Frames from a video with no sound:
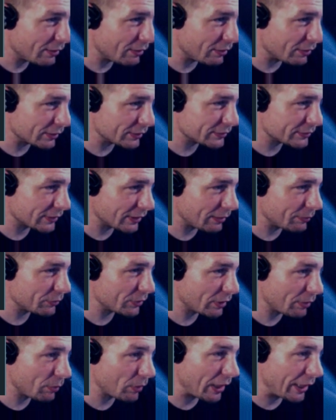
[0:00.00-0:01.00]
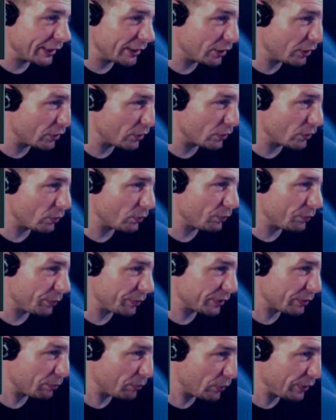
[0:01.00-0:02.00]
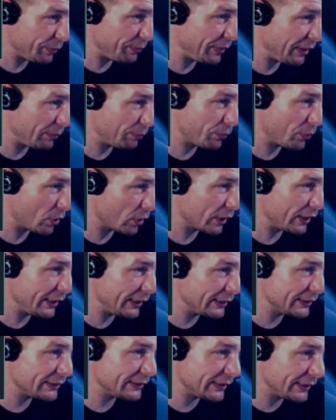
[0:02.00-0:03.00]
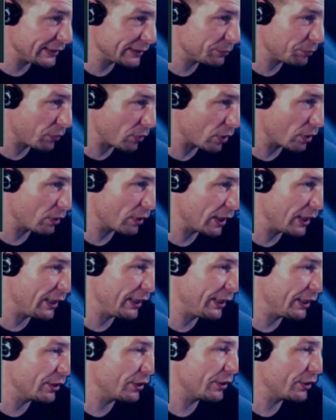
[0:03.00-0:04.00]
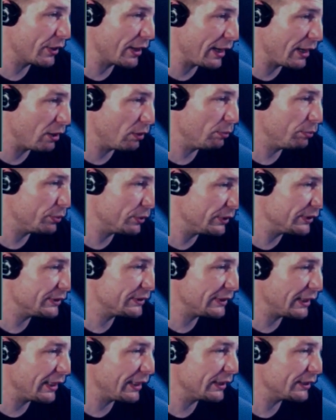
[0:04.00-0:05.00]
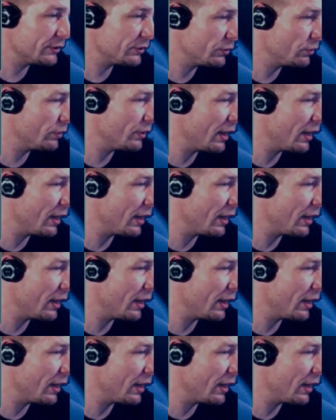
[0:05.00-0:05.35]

Honestly, I'm not. Well, I can go, but the main part is this part right here, your output settings. You